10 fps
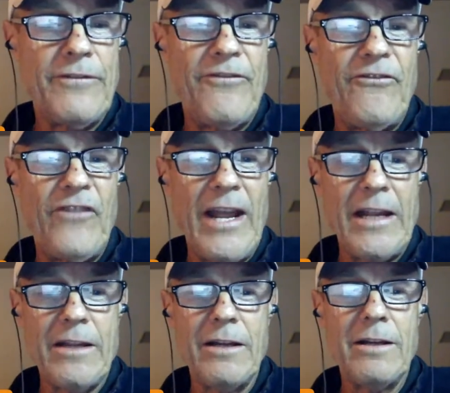
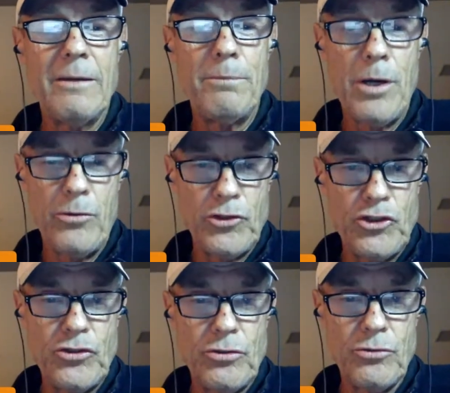fake
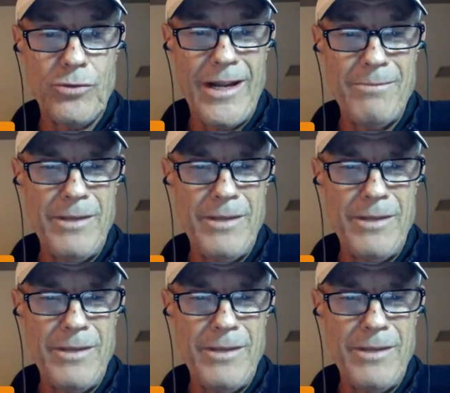poach, right?